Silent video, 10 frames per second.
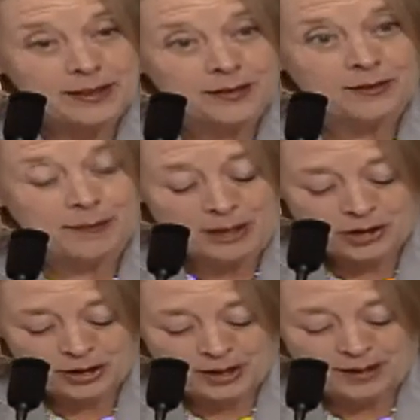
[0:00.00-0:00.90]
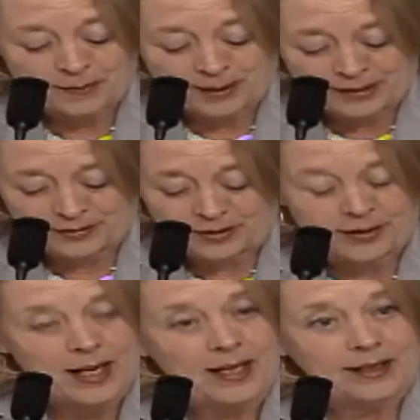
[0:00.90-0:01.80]
and especially in
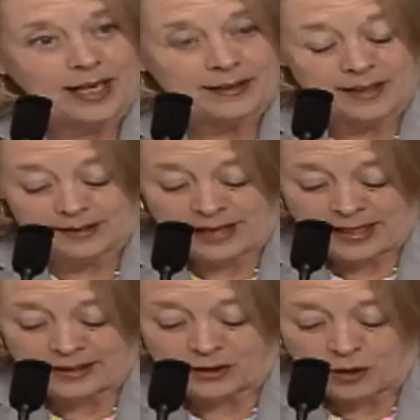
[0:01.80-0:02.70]
places like the Atlantic